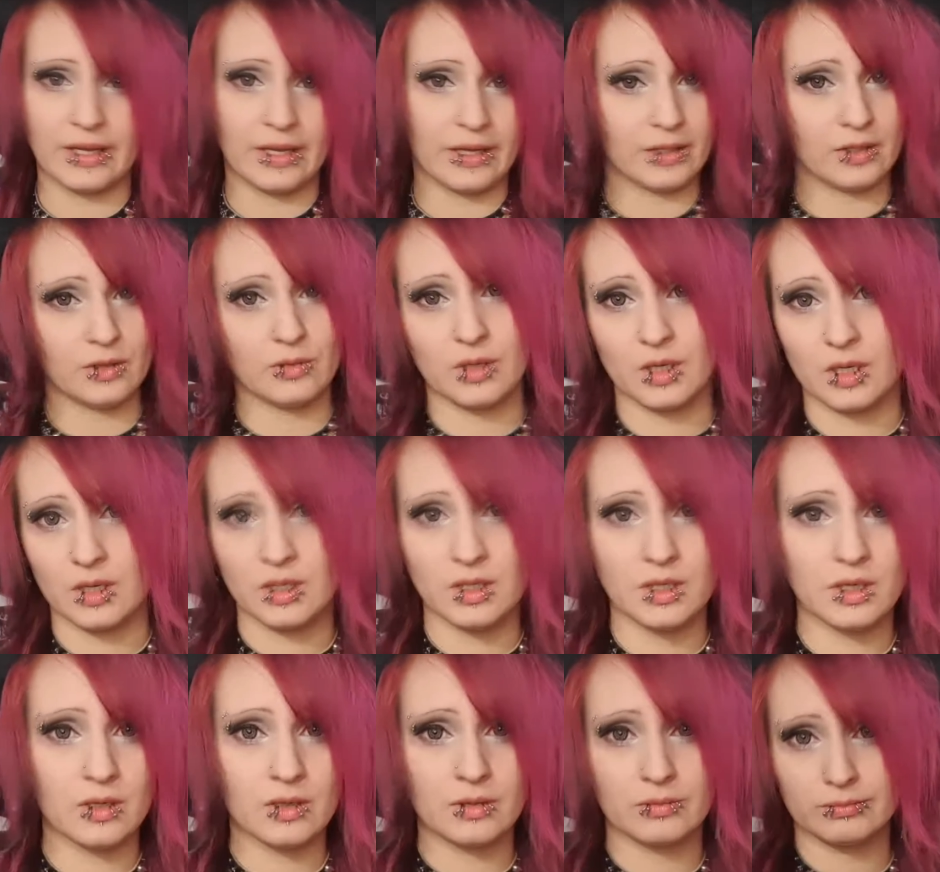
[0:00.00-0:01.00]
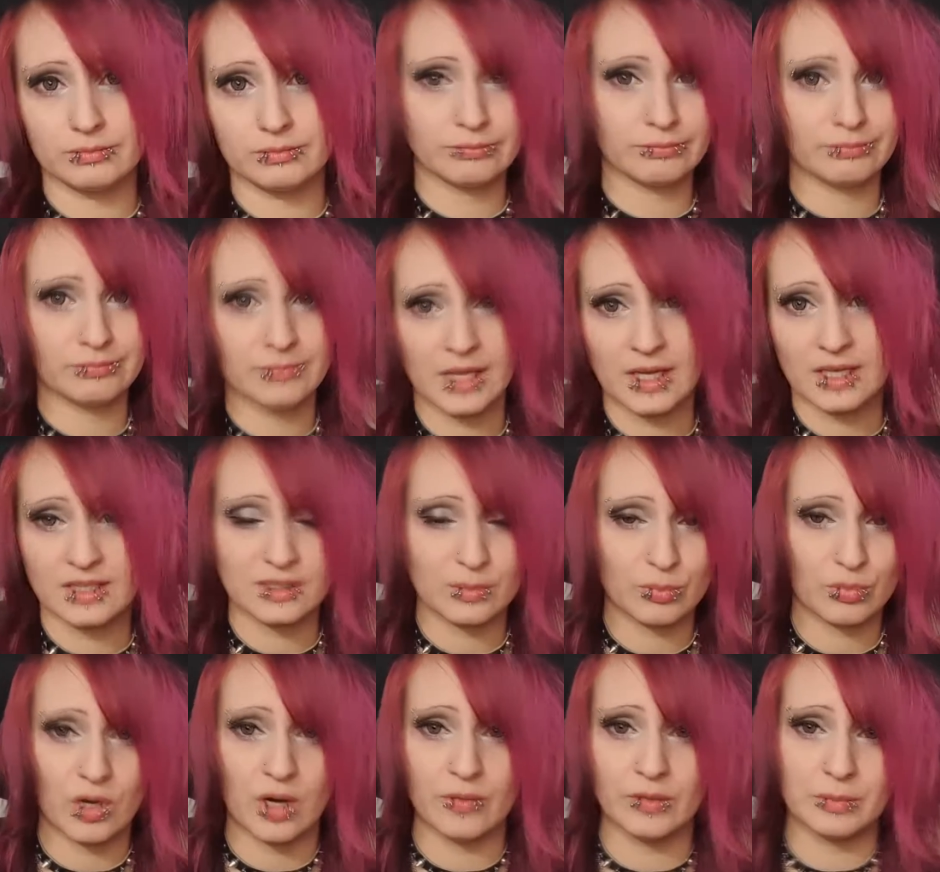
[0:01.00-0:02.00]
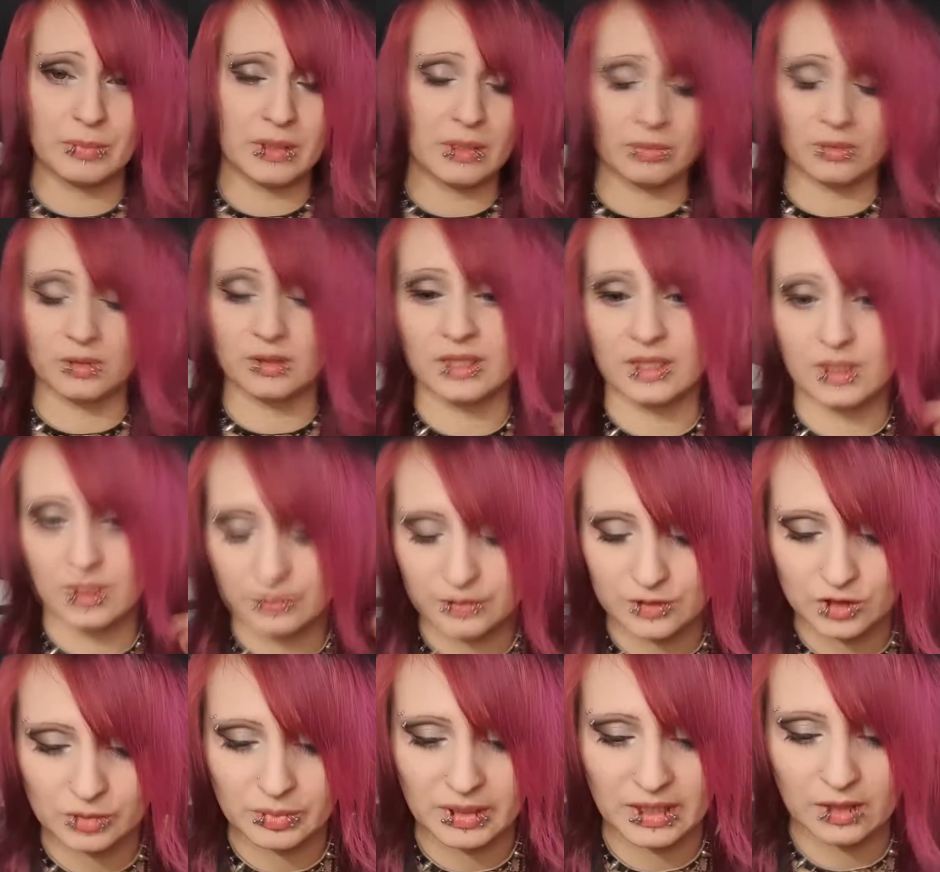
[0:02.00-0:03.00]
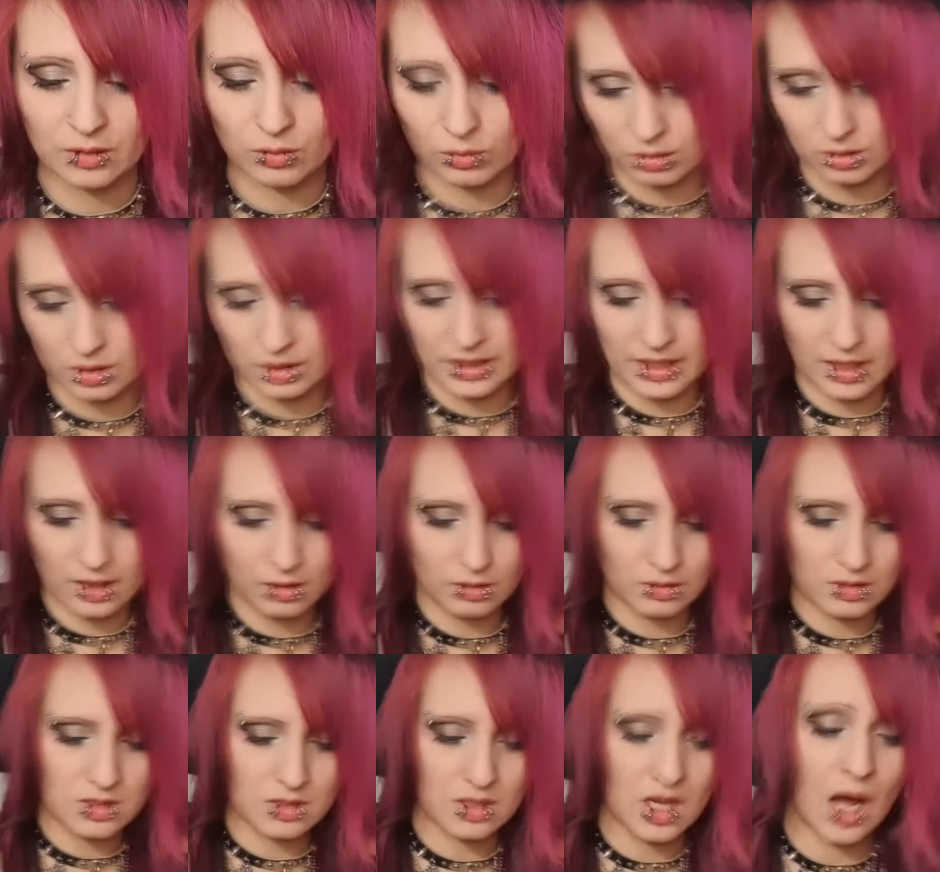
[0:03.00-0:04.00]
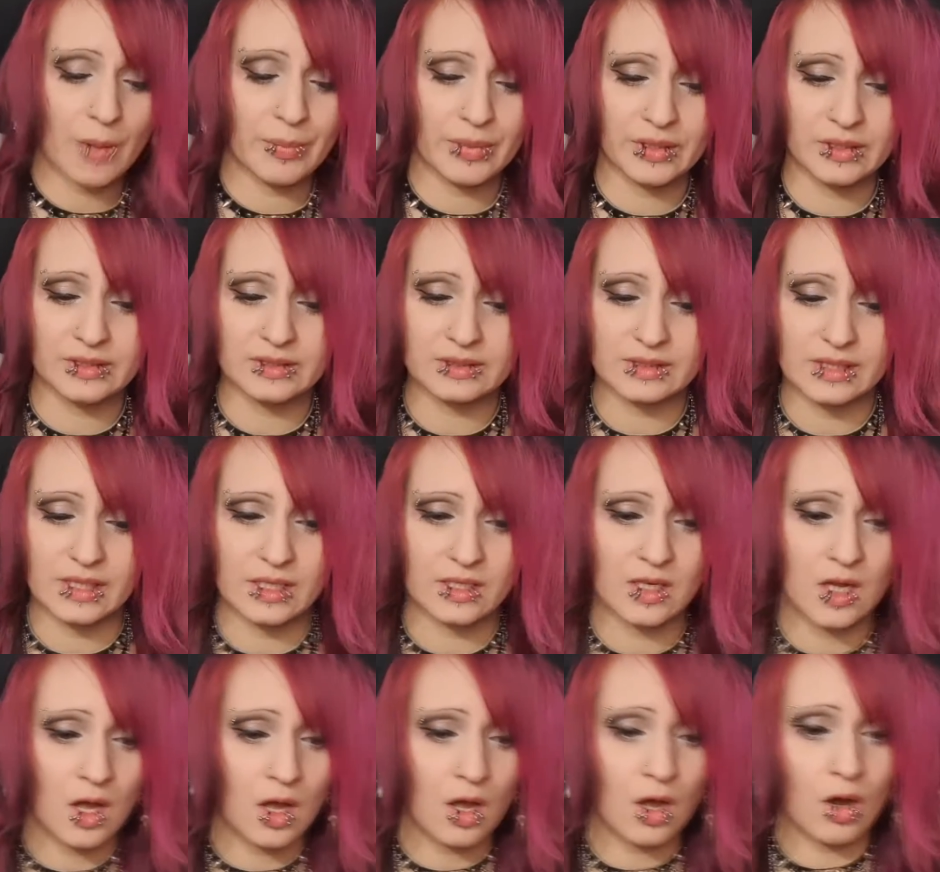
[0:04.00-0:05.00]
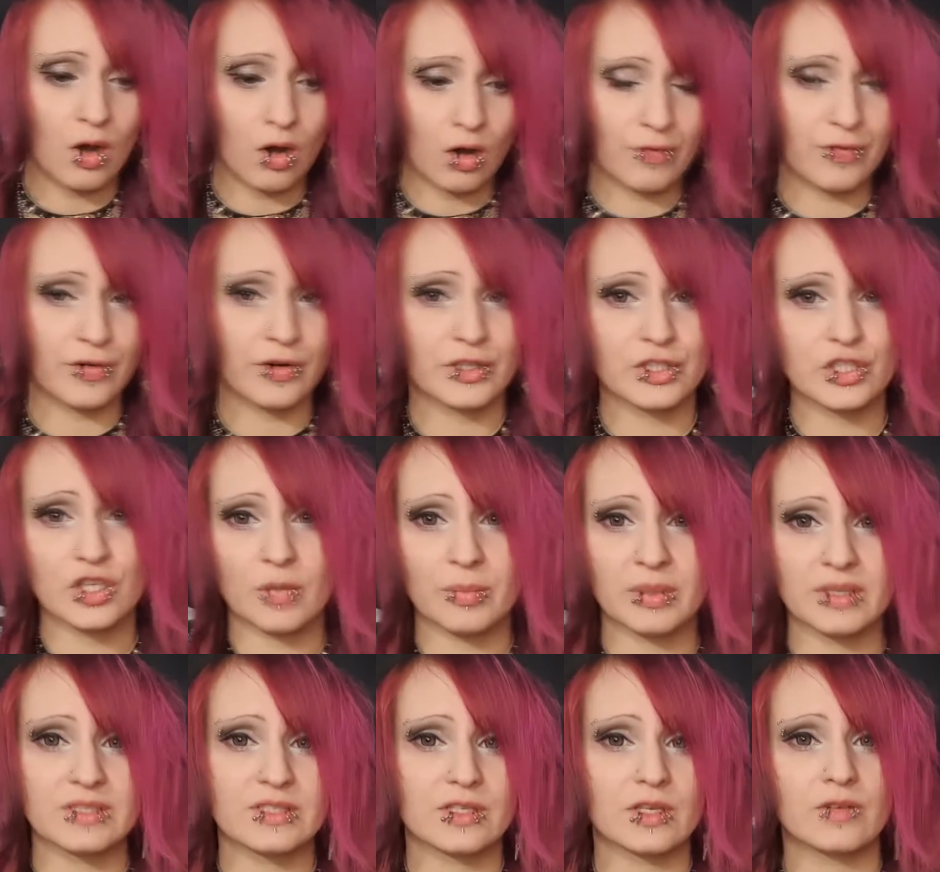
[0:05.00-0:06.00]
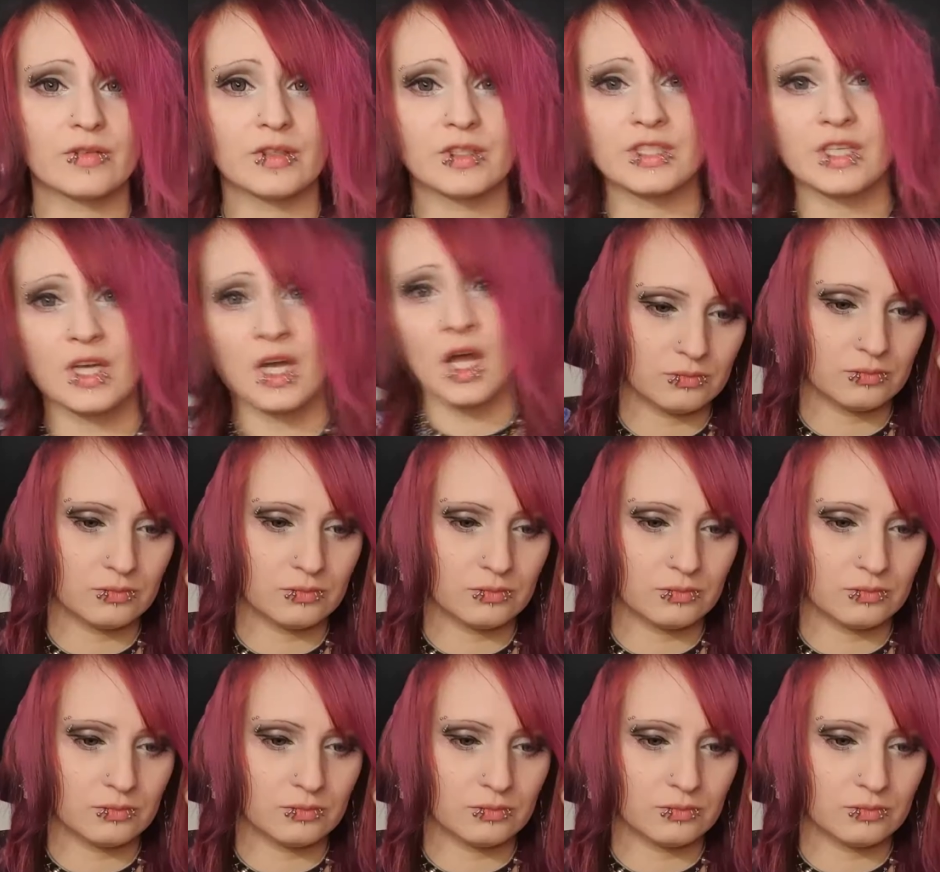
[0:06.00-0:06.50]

Like you can either ask private people that live in Japan, or there are also companies that offer a shopping service.